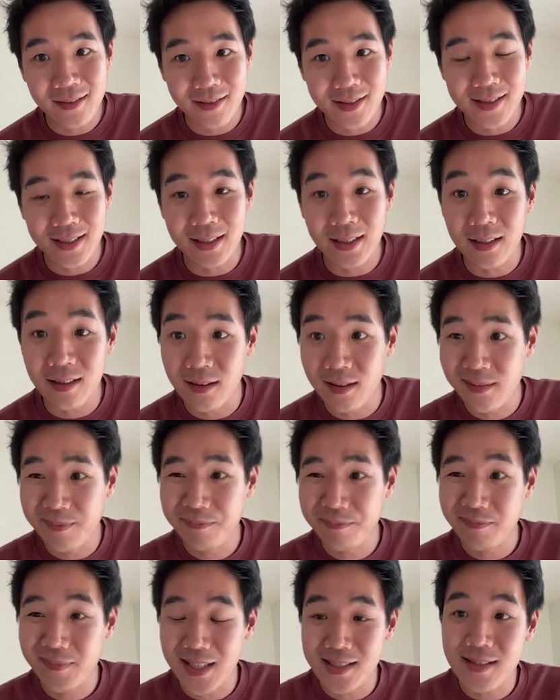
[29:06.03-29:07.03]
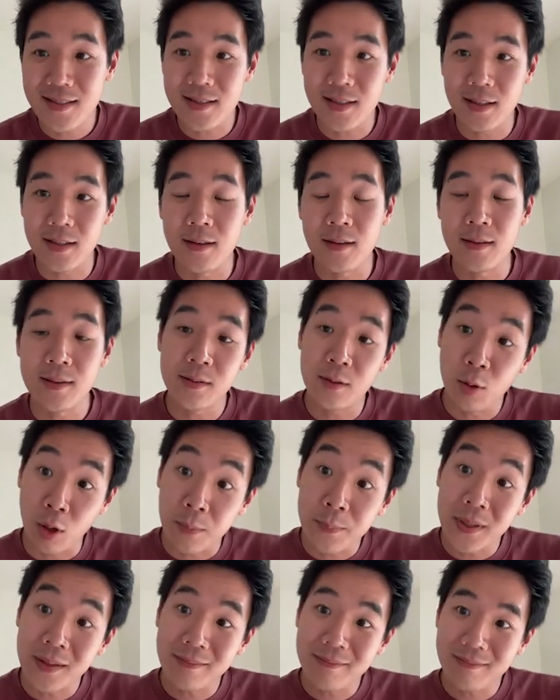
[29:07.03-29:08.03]
you see this is a
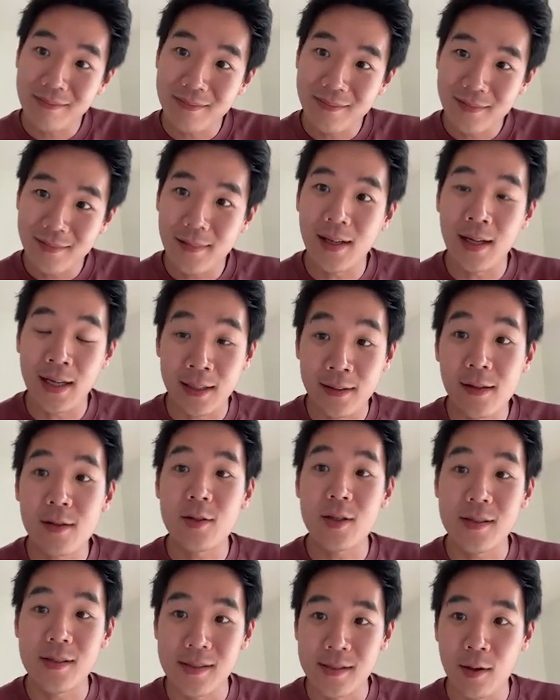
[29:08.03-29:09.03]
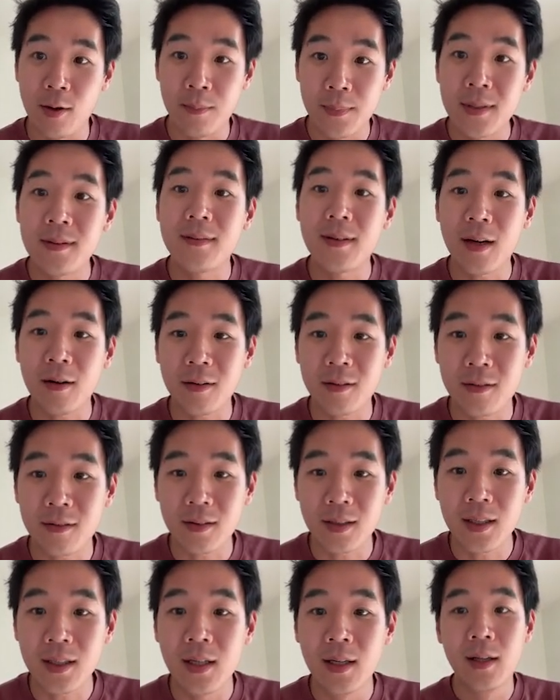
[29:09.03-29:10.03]
indigenous urban
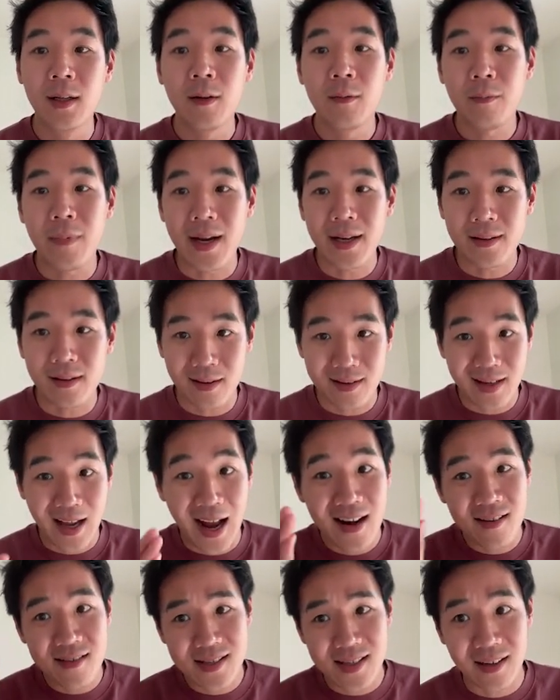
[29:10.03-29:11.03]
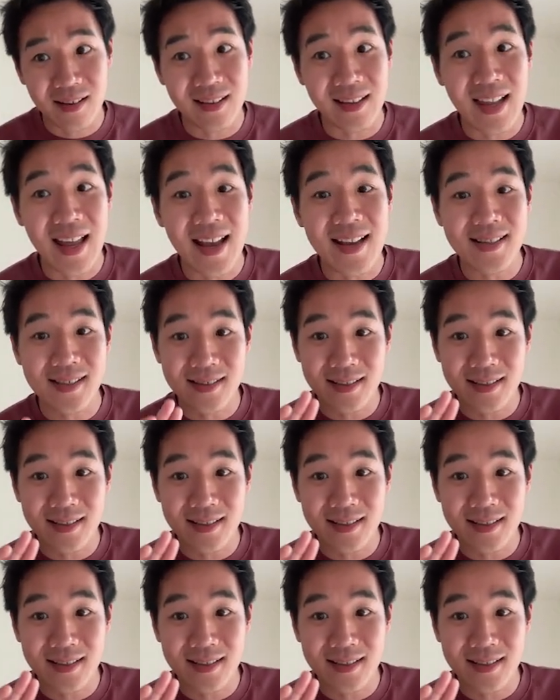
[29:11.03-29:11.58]
territory where the colors are less